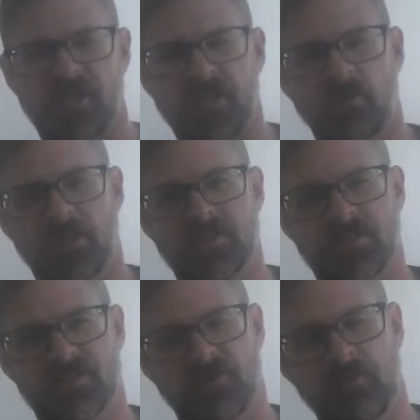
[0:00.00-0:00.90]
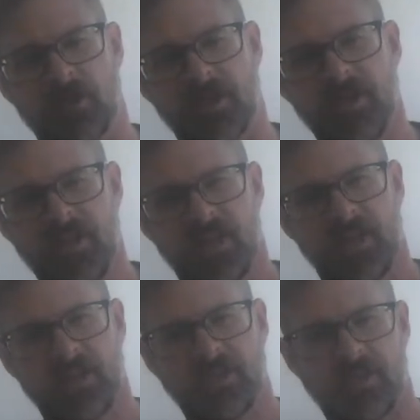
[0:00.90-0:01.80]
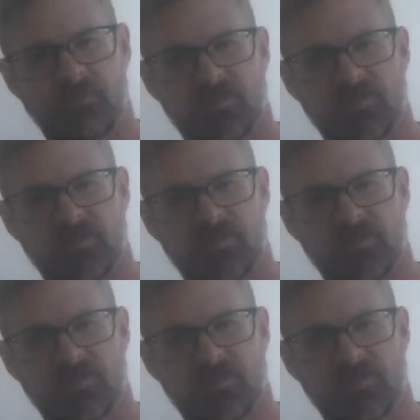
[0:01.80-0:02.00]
line calculation streamline in